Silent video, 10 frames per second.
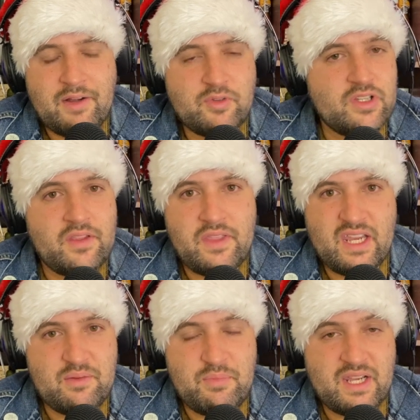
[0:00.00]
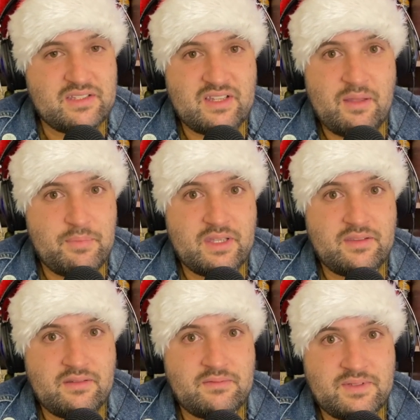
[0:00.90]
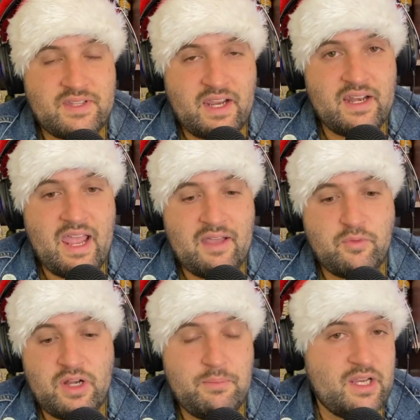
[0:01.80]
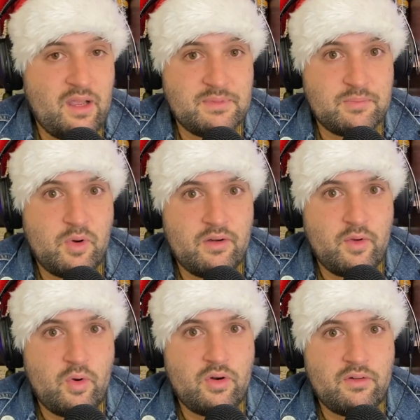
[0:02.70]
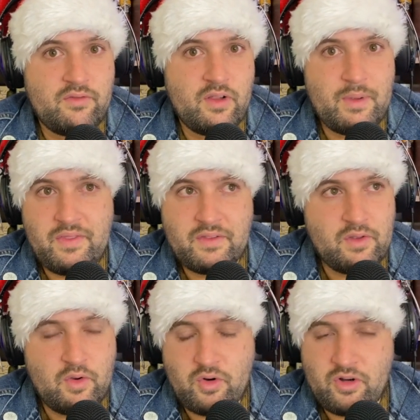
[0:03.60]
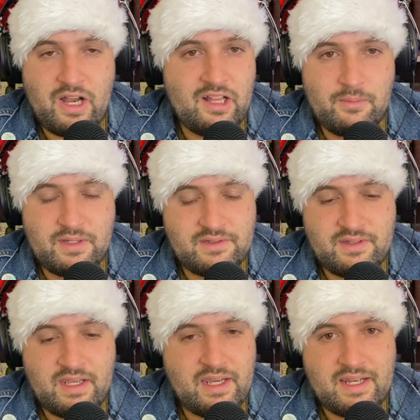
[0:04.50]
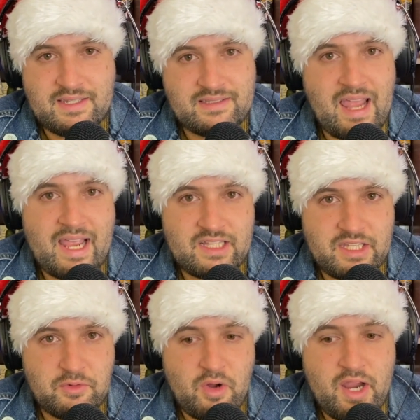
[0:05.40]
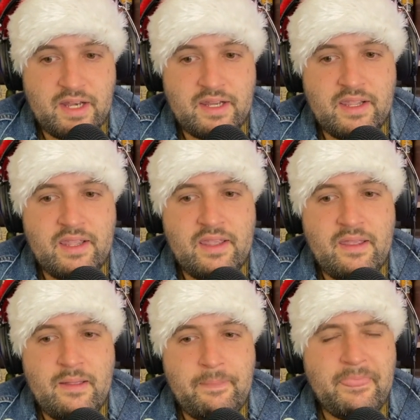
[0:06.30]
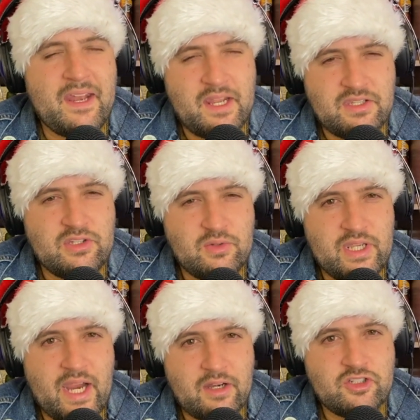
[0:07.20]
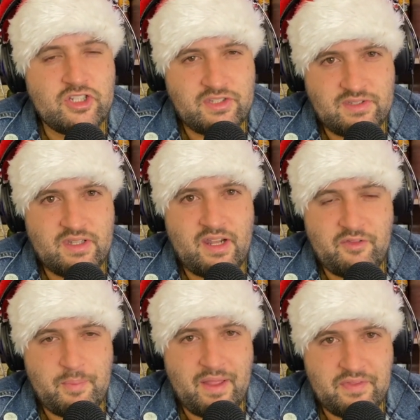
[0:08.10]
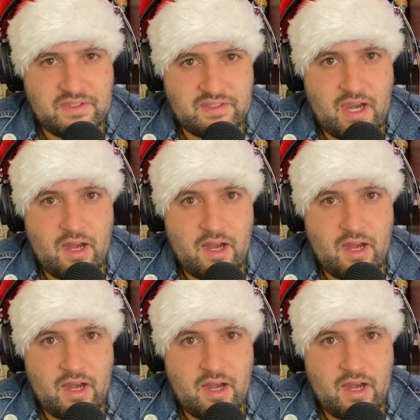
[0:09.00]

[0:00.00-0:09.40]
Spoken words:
I really think it picks up in the second half when it becomes more of a horror film. I think the horror elements, they get exactly right. And I do care just enough about these